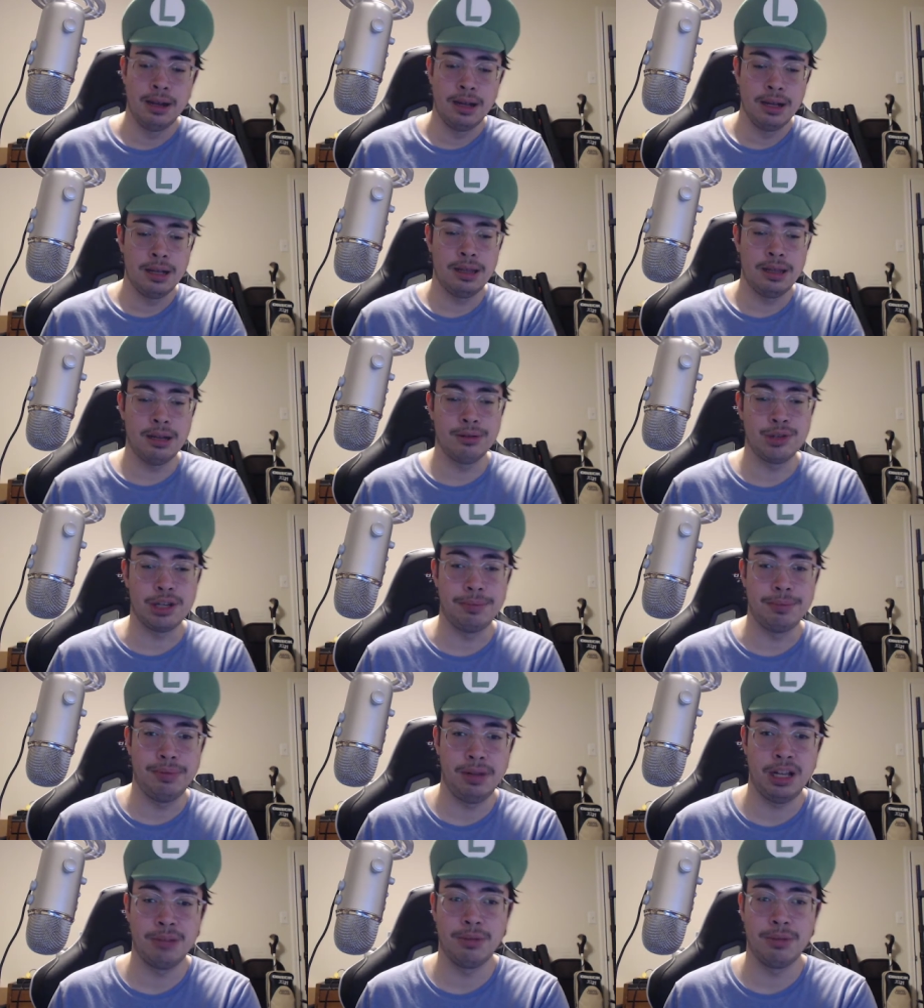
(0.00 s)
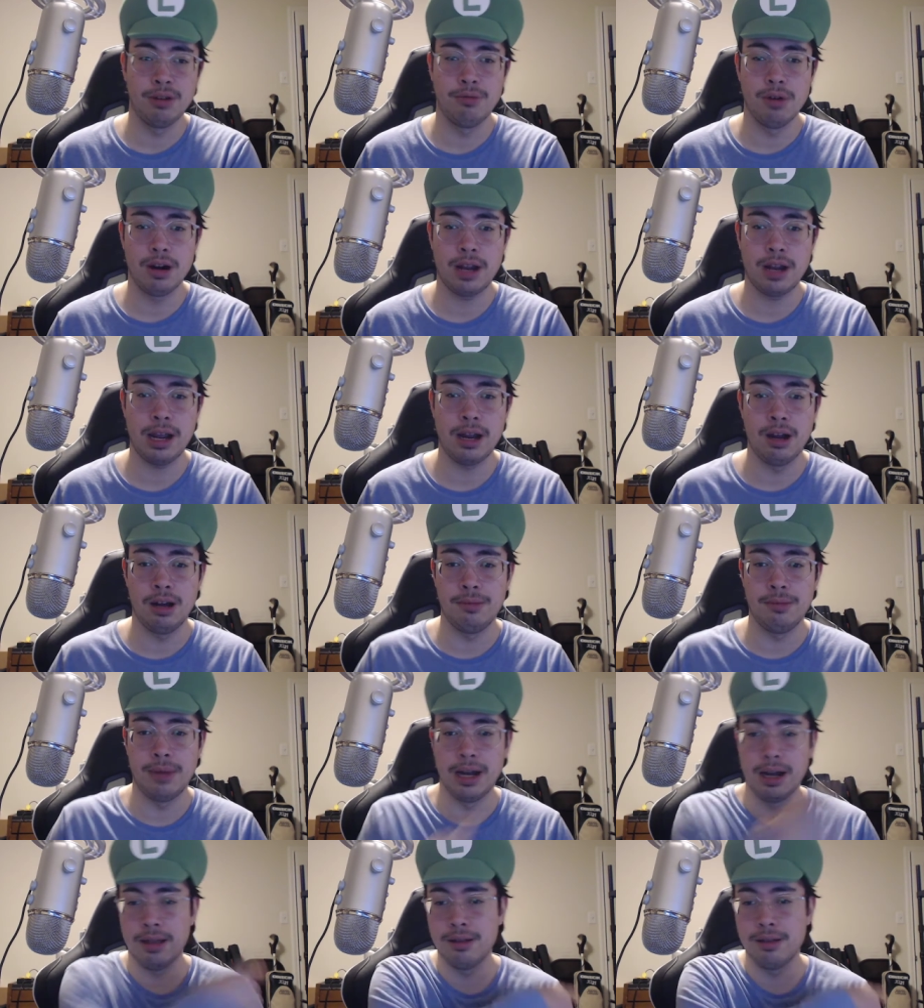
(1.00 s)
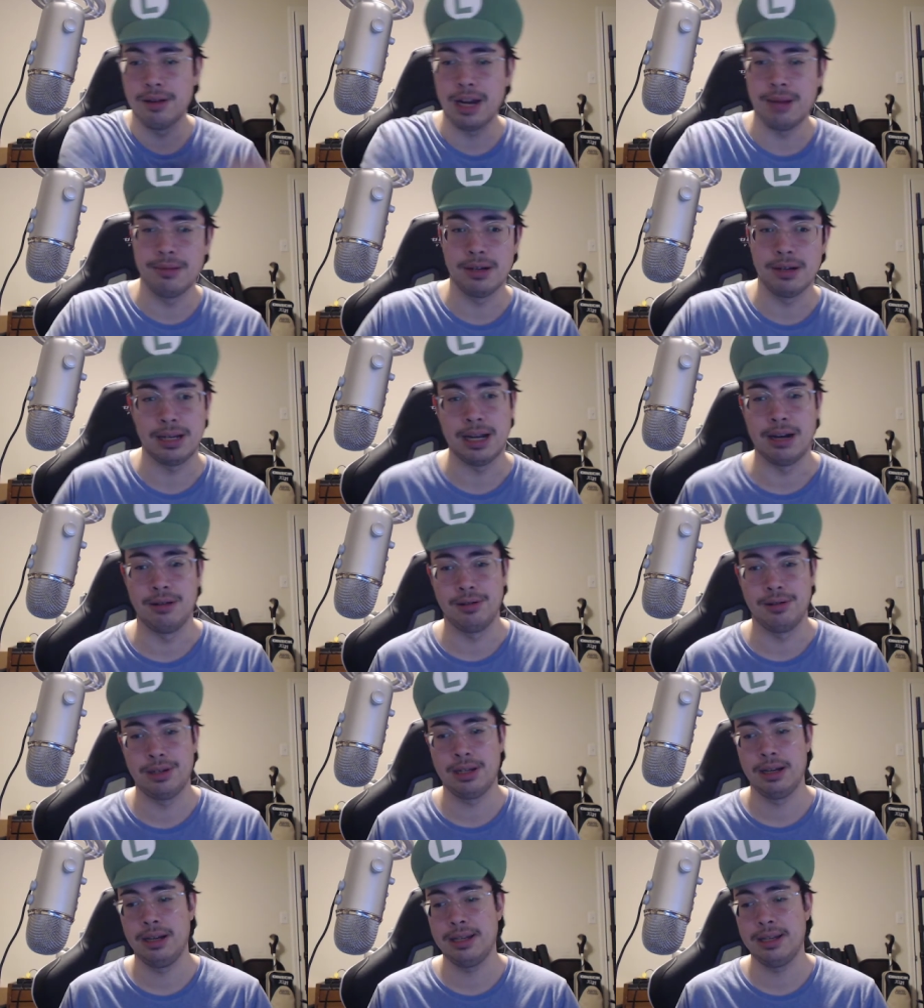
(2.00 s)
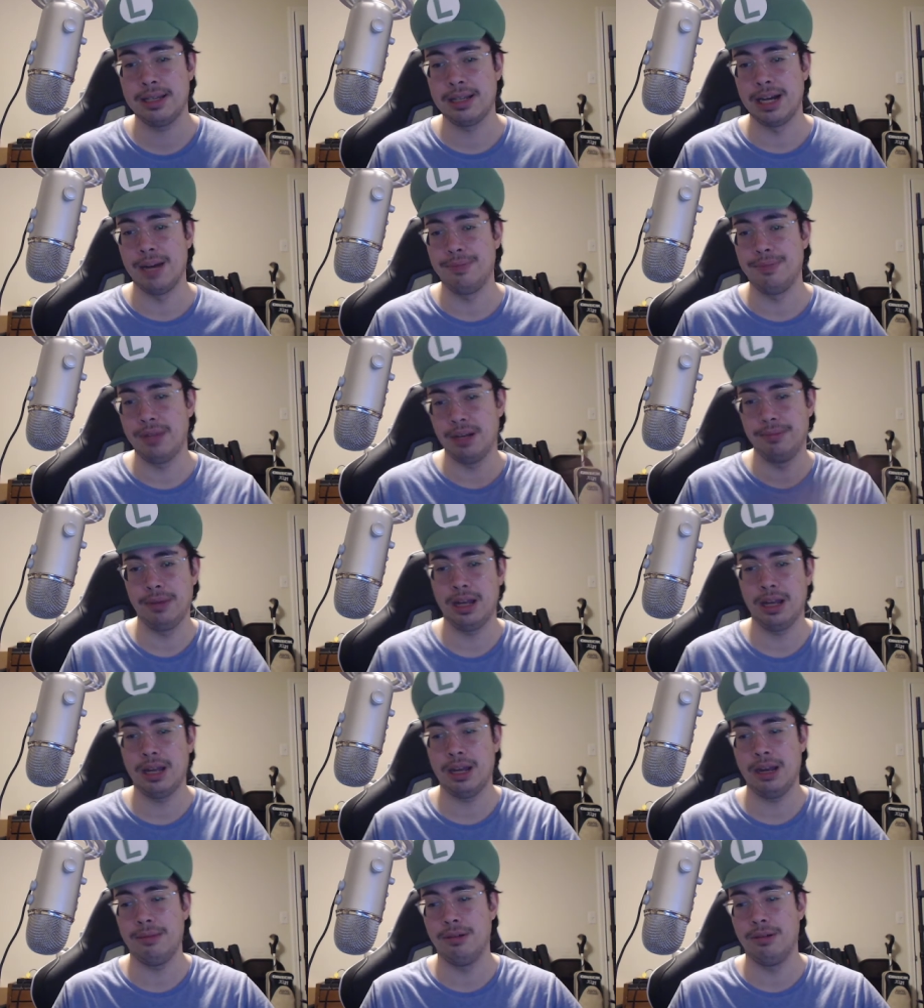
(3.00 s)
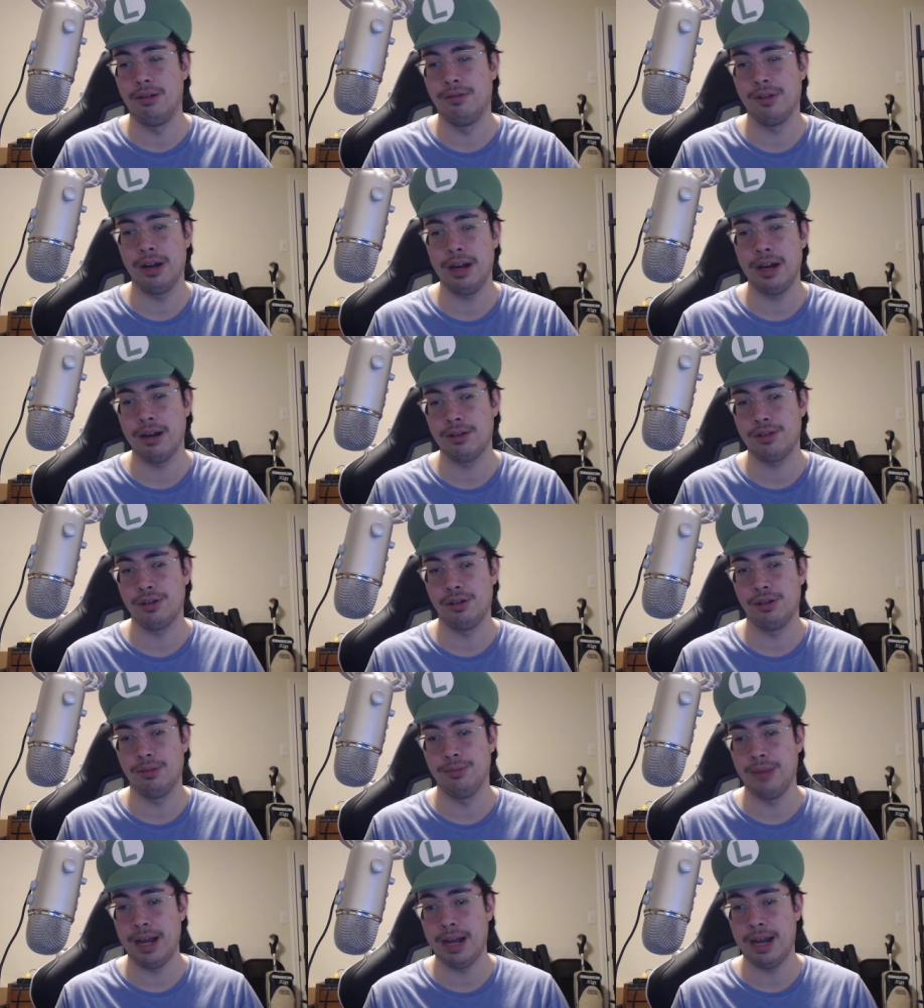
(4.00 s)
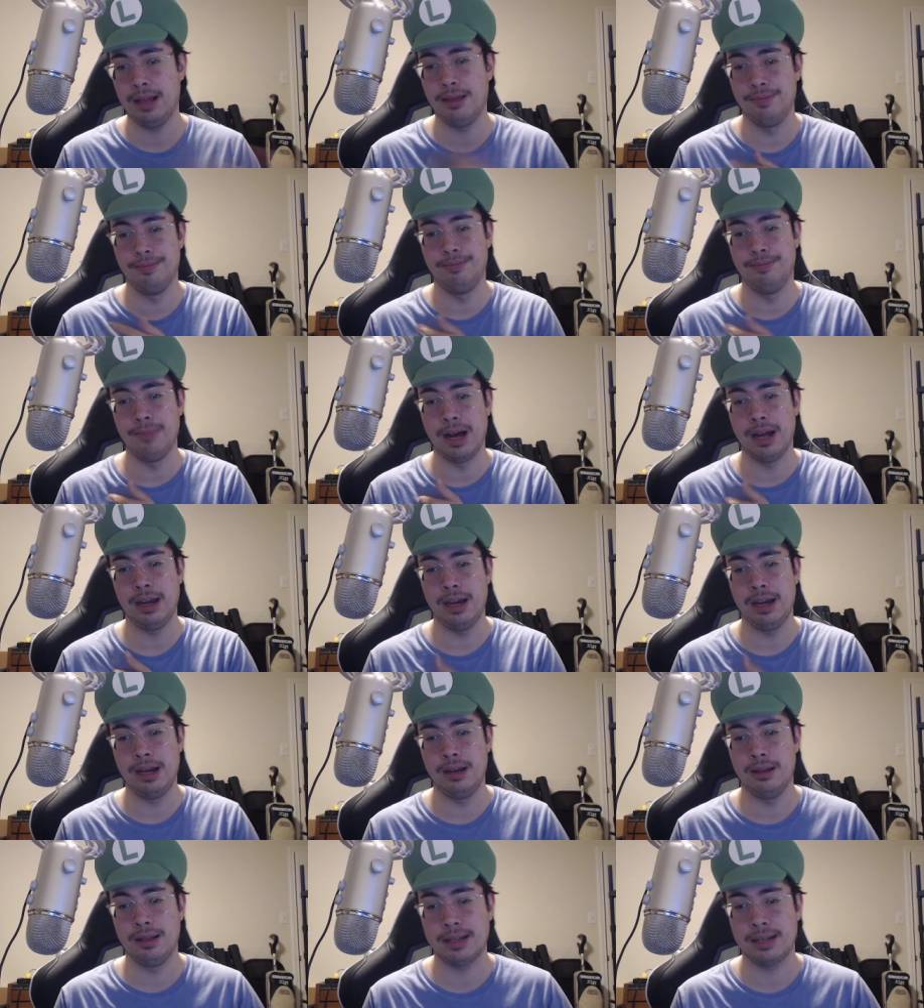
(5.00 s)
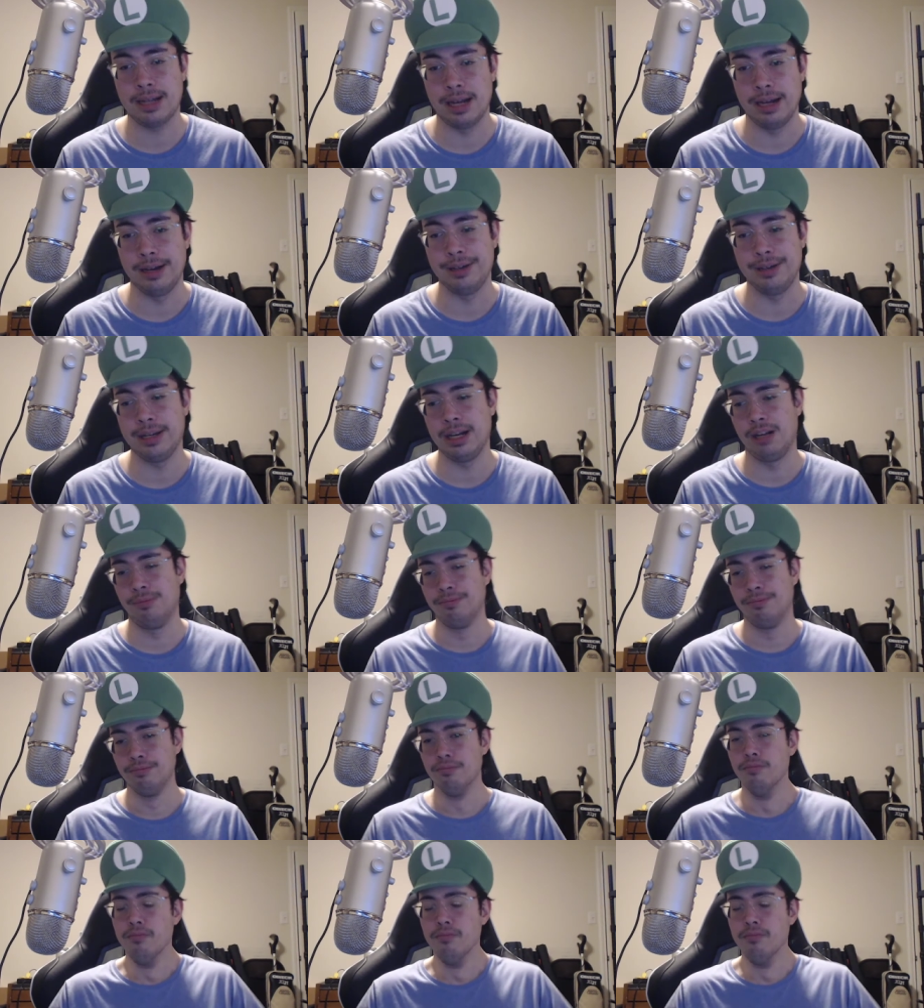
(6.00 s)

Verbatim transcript: there was a plumber working on my other neighbor's house. He stopped him, came over here, told him, "Hey, I need this guy needs help."